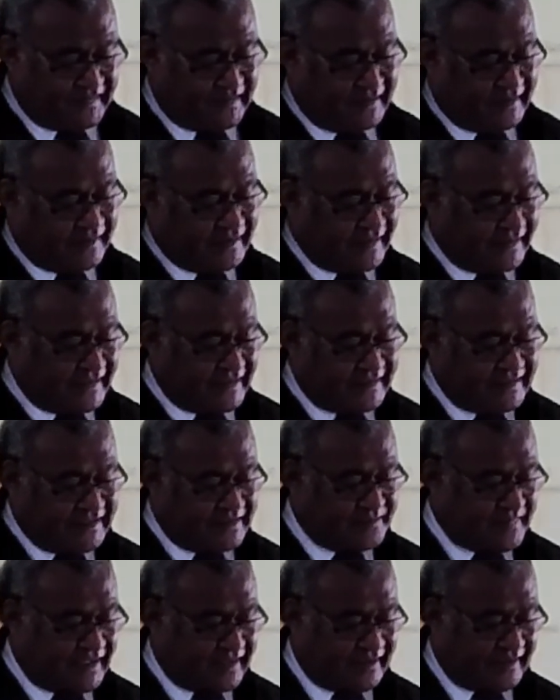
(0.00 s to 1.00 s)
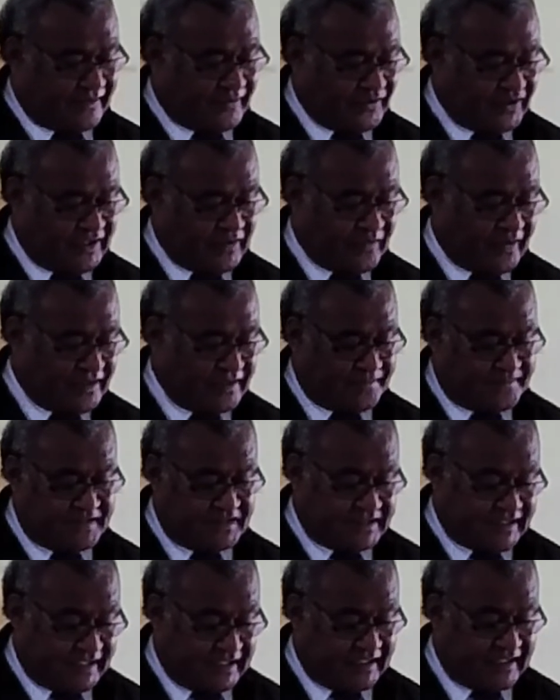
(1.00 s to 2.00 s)
thy Redeemer, the Holy One of
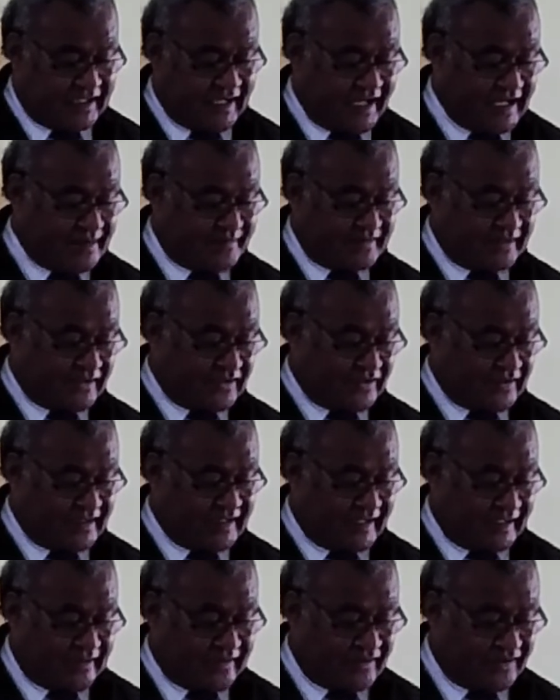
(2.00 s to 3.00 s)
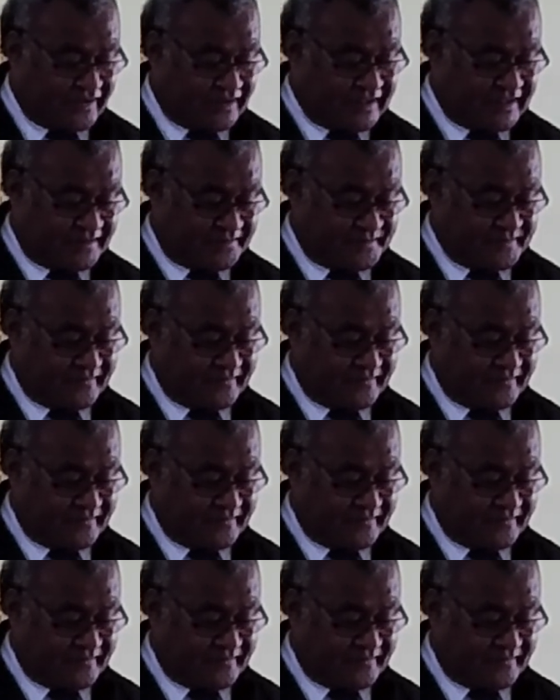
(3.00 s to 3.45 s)
Israel, I am the Lord thy God,